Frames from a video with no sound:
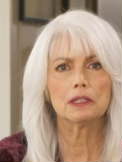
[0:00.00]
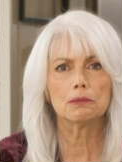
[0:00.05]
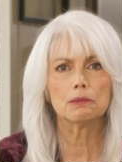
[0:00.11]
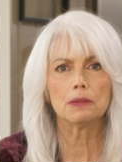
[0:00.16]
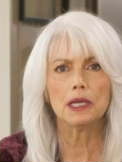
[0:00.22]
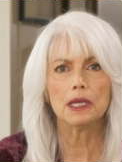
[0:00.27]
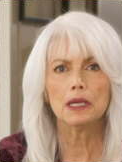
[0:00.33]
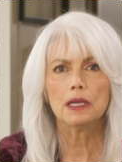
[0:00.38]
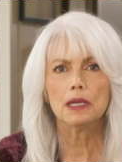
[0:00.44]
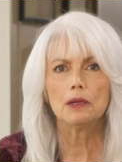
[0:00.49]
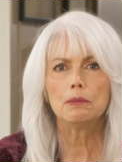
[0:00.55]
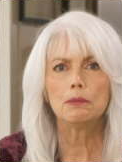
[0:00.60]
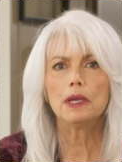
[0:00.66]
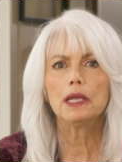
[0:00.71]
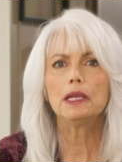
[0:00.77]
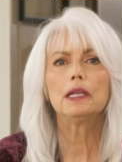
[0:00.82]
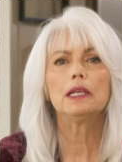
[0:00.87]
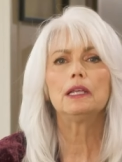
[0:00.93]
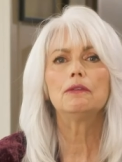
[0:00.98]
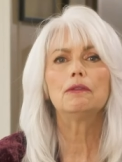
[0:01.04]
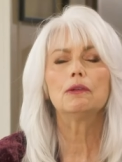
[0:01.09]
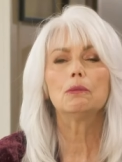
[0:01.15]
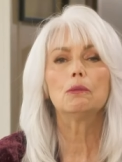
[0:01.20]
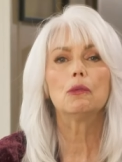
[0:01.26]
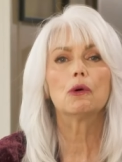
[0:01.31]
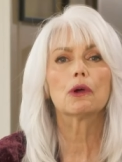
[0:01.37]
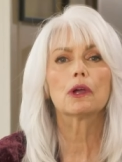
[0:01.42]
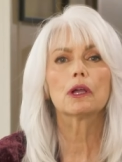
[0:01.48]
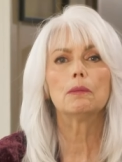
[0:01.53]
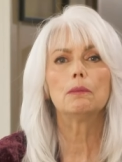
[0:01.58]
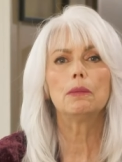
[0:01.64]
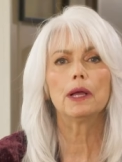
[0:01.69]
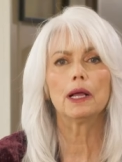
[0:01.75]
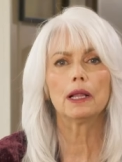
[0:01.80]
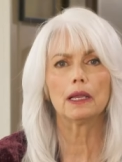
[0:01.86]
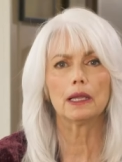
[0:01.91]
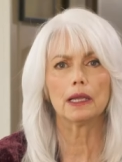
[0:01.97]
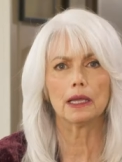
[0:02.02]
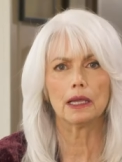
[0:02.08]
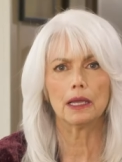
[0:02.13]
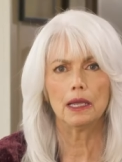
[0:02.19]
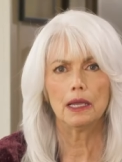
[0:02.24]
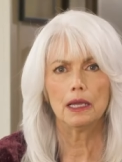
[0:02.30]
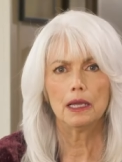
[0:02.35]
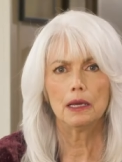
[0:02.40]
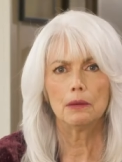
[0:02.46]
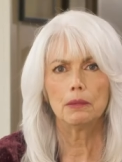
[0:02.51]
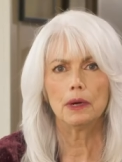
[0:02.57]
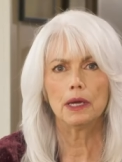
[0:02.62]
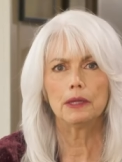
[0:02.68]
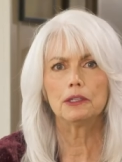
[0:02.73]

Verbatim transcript: leveraging her music to support her passion for animal